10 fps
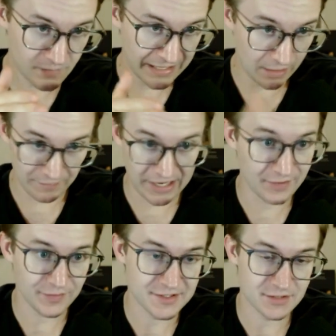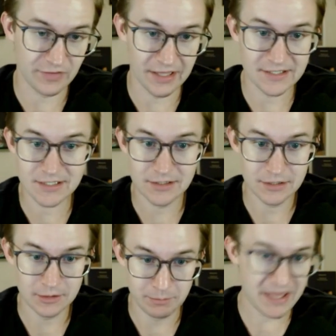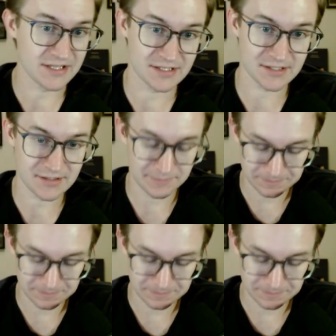and on the offensive end, pace.